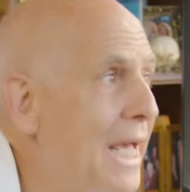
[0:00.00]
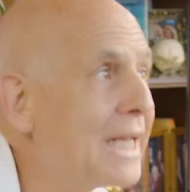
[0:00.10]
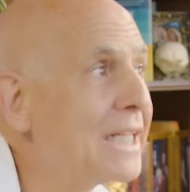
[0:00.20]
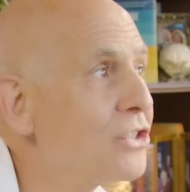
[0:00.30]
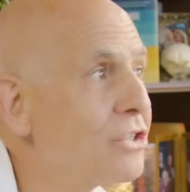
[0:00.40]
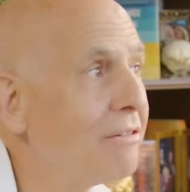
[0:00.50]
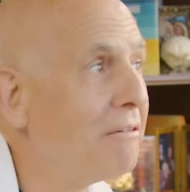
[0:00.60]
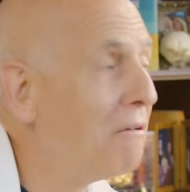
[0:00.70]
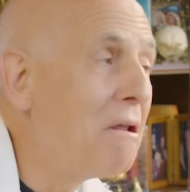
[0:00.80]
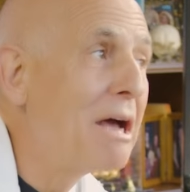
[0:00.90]
And it's
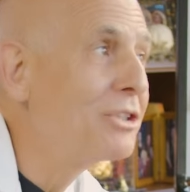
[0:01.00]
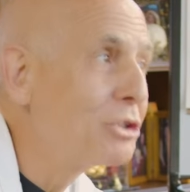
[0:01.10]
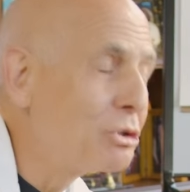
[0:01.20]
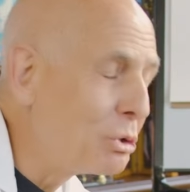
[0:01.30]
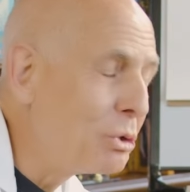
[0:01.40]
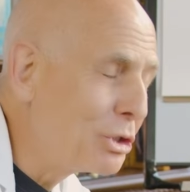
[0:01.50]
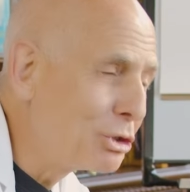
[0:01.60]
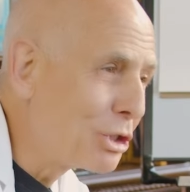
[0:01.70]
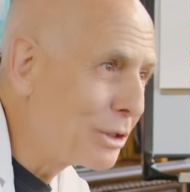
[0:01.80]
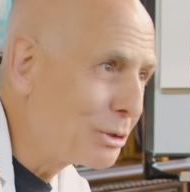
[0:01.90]
not just early
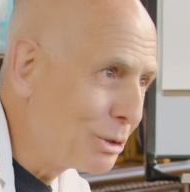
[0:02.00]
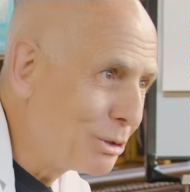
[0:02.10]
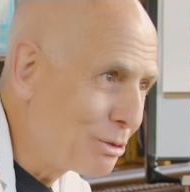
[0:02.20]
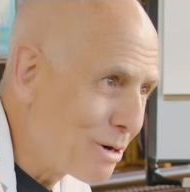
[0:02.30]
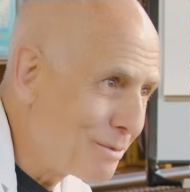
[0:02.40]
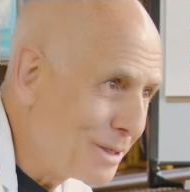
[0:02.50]
childhood trauma,